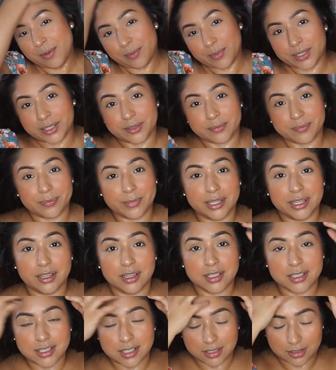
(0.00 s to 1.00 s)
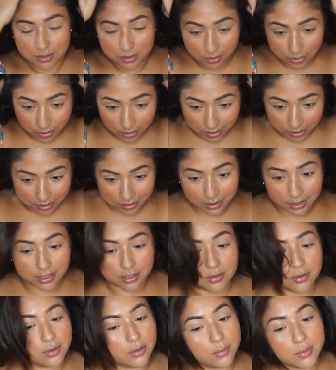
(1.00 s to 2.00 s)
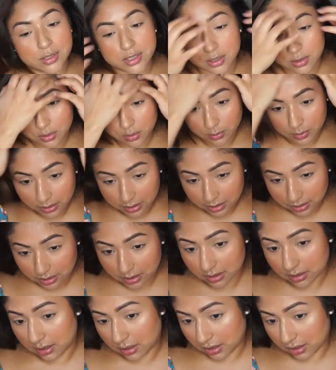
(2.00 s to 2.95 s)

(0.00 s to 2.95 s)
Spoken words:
But my hair is getting so long. I don't know what to do with it.